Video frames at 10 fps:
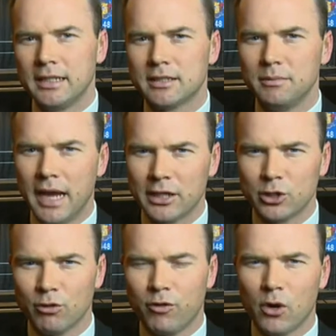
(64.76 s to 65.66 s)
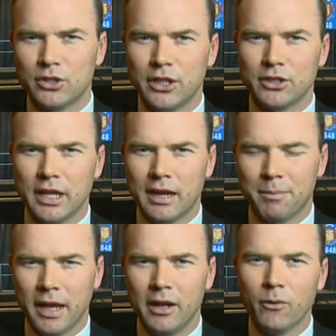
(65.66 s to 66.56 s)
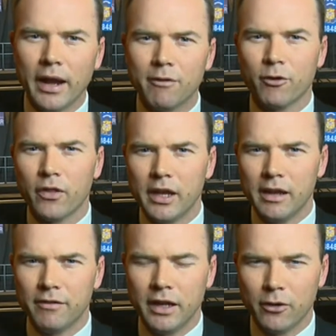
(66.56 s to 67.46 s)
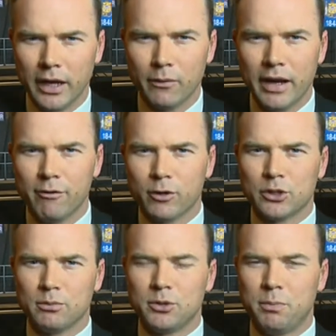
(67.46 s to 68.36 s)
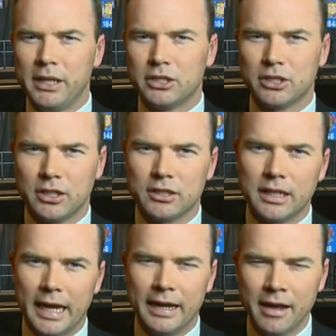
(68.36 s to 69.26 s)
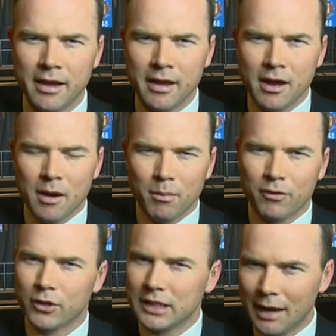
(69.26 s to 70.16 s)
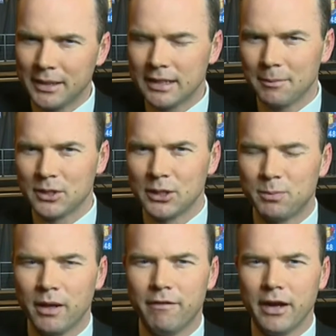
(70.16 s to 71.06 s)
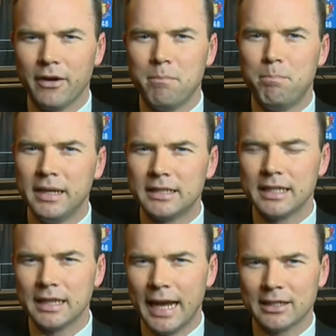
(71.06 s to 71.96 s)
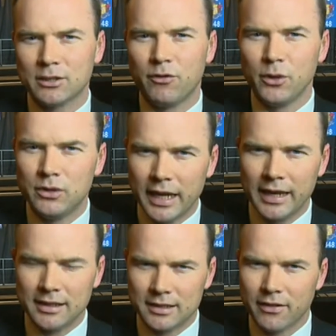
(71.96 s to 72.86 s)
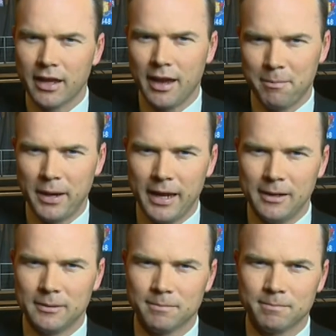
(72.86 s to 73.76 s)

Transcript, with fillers: and some national folks here set up, getting ready for the evening, getting ready for some speeches here tonight. But for Tommy Thompson, it's been a very busy last few days of the campaign.